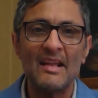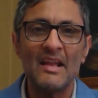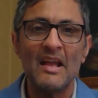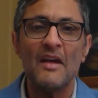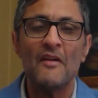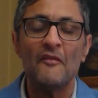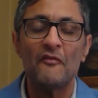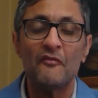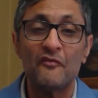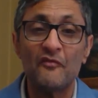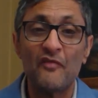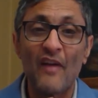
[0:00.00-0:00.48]

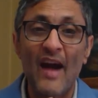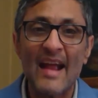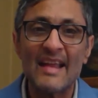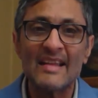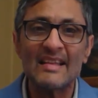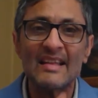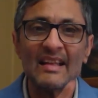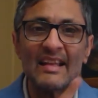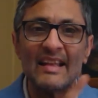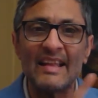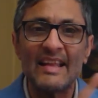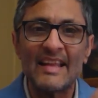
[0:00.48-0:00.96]

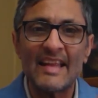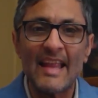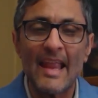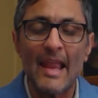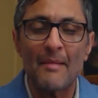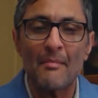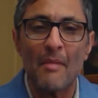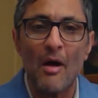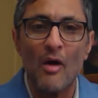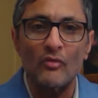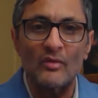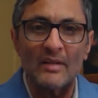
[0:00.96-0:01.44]
finally came
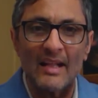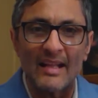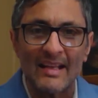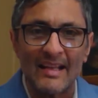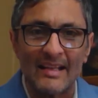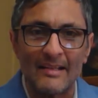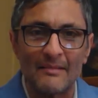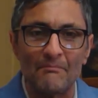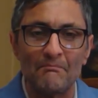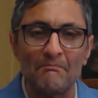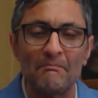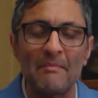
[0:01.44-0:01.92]
out and
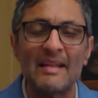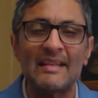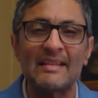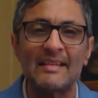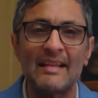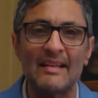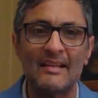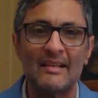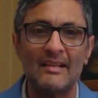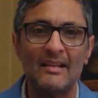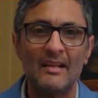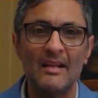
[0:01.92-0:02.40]

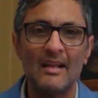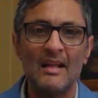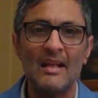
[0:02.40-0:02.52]
admitted